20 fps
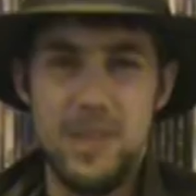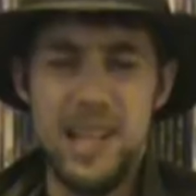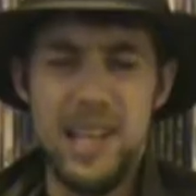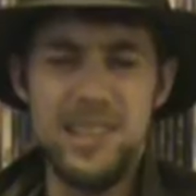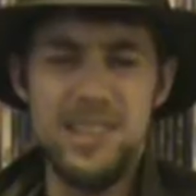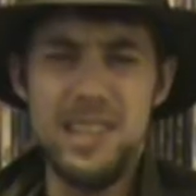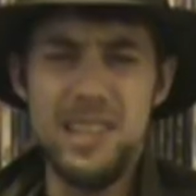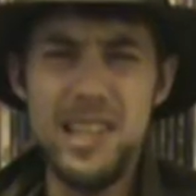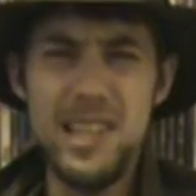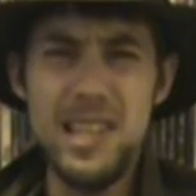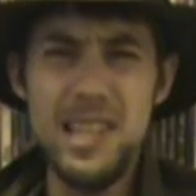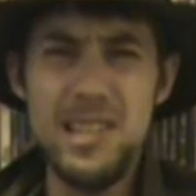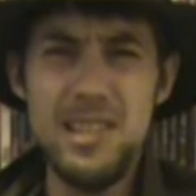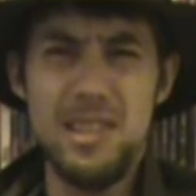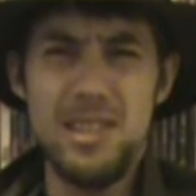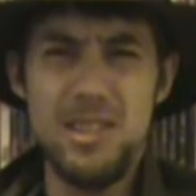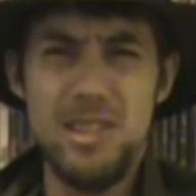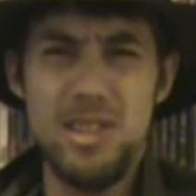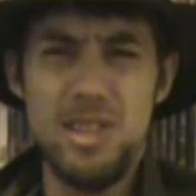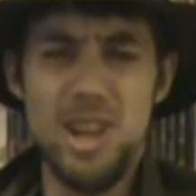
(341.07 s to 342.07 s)

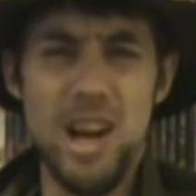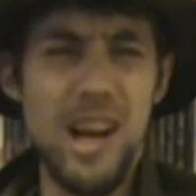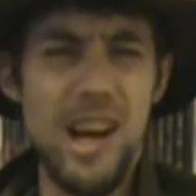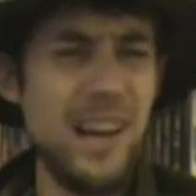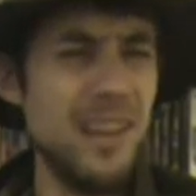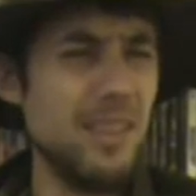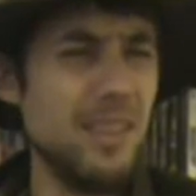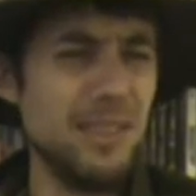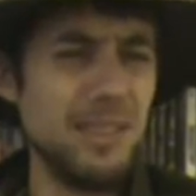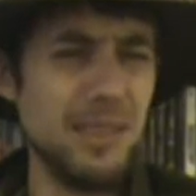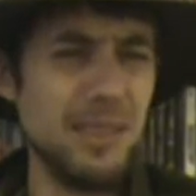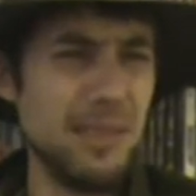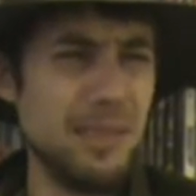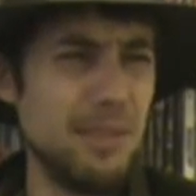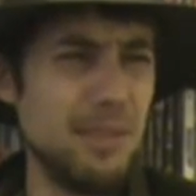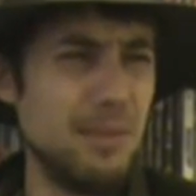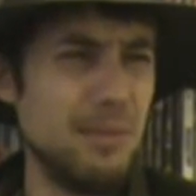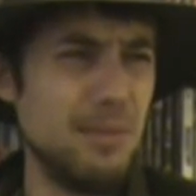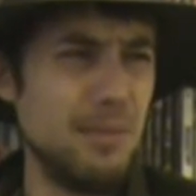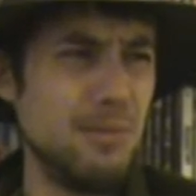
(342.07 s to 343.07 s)
Destiny's Child?